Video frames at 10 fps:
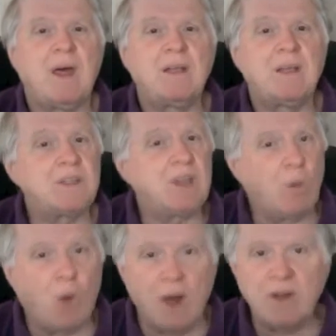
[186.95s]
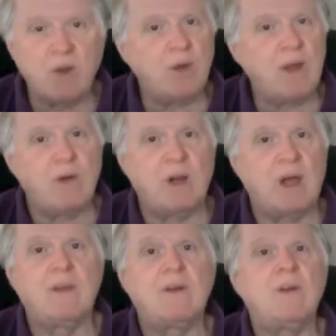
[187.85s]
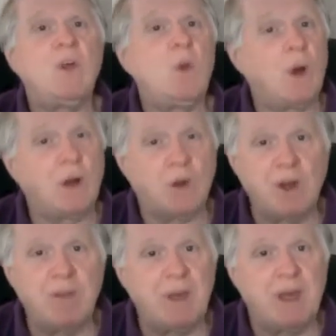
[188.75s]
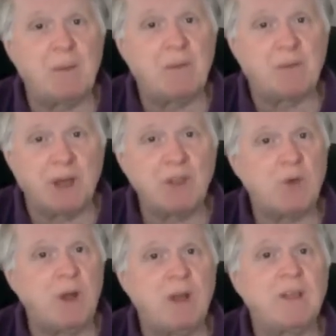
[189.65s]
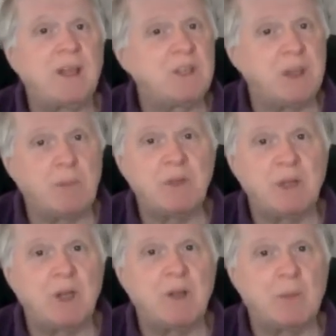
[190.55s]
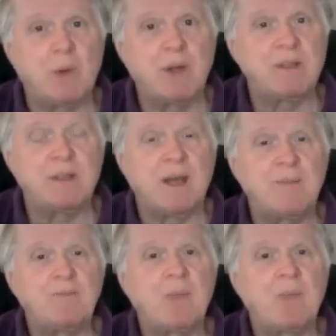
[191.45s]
to one degree or another, you are going to become frustrated at some particular point in time.